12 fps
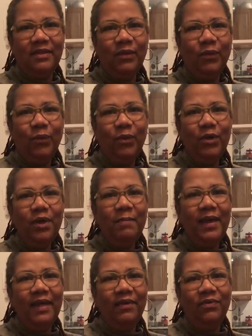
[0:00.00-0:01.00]
Stay
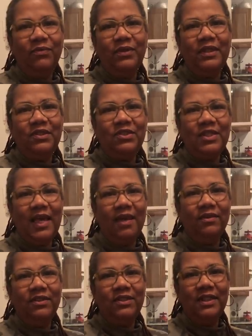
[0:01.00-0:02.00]
safe,
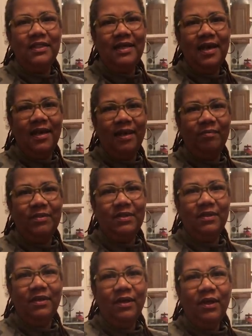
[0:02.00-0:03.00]
stay well,
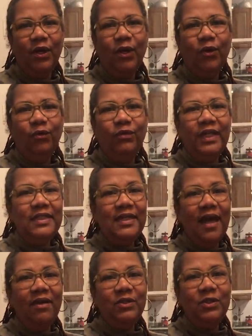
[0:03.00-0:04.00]
and see you
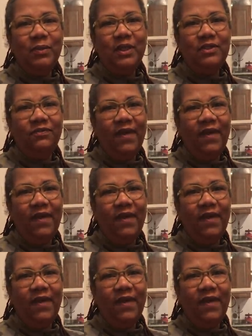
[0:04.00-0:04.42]
online.